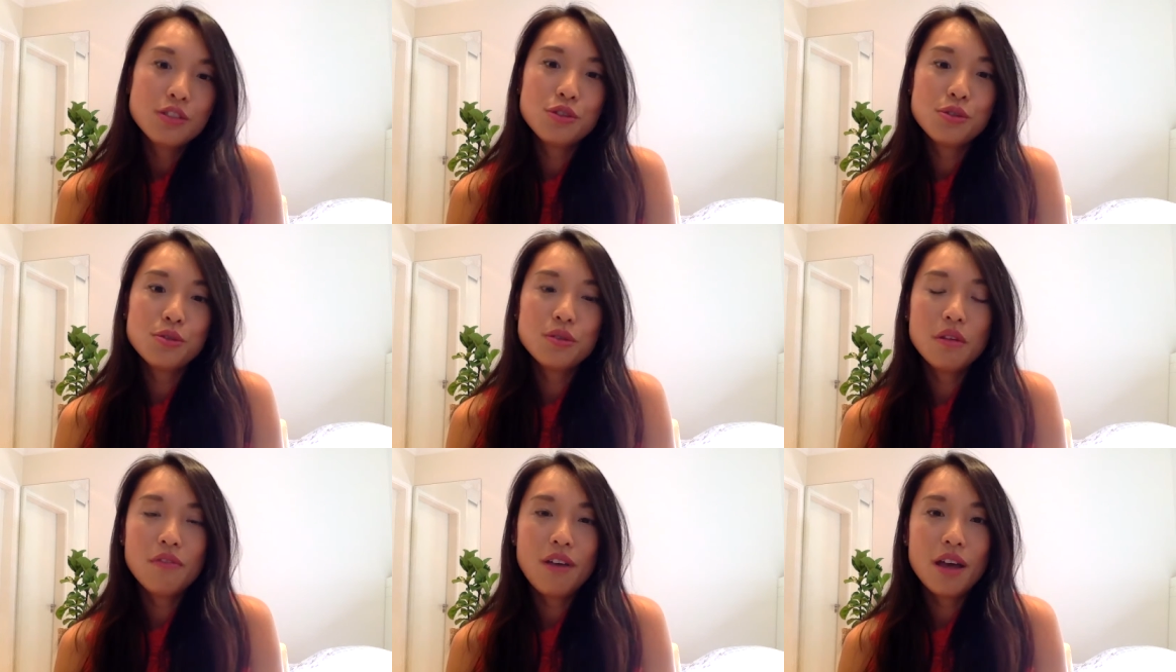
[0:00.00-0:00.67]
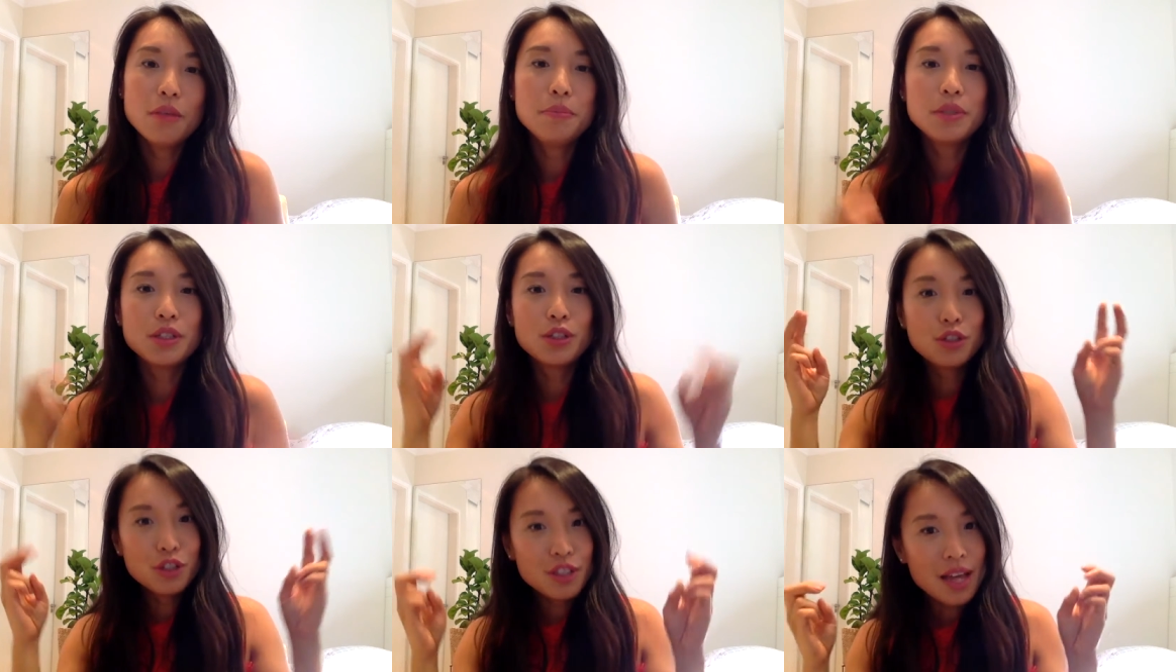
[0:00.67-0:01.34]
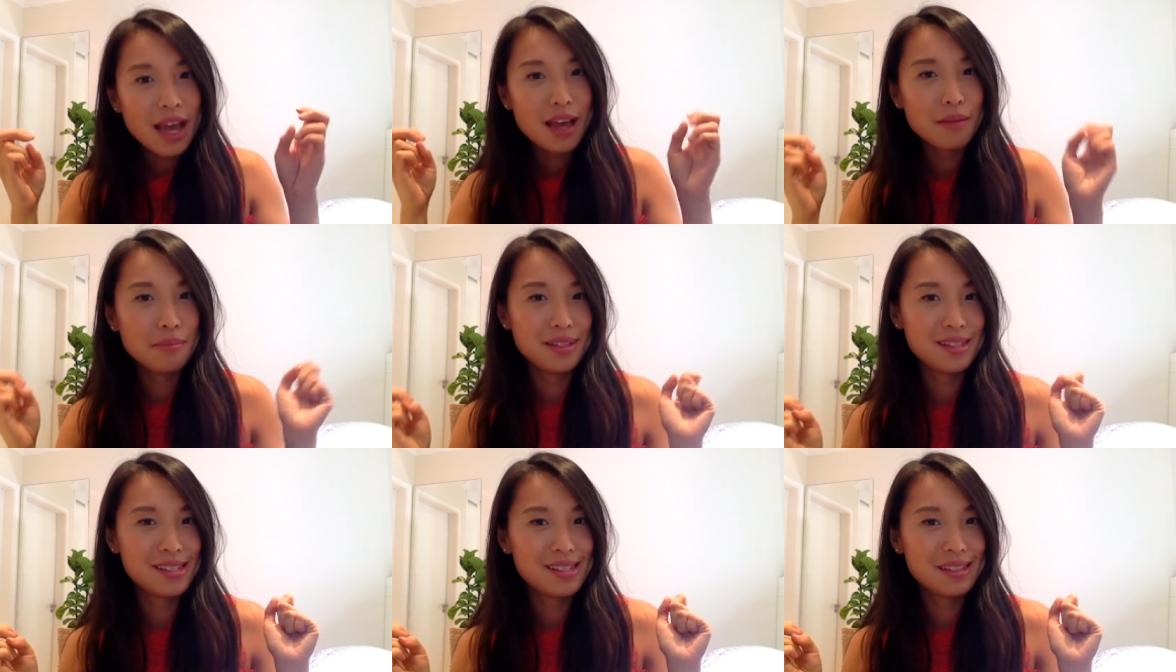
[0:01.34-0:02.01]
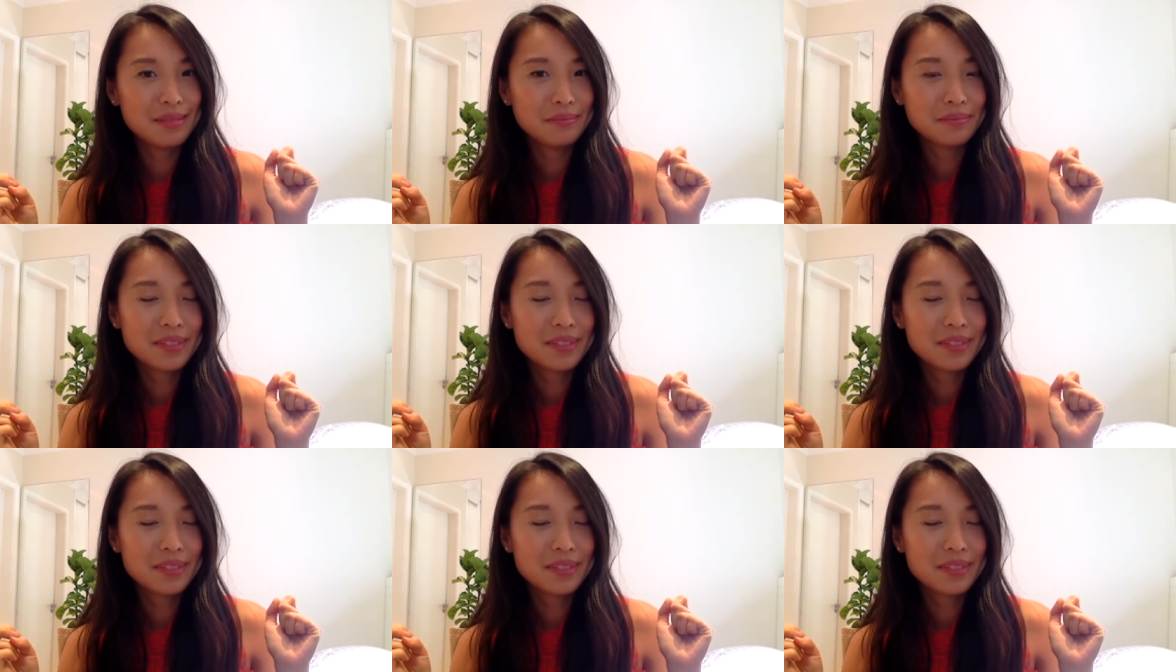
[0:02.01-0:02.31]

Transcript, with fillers: to develop good habits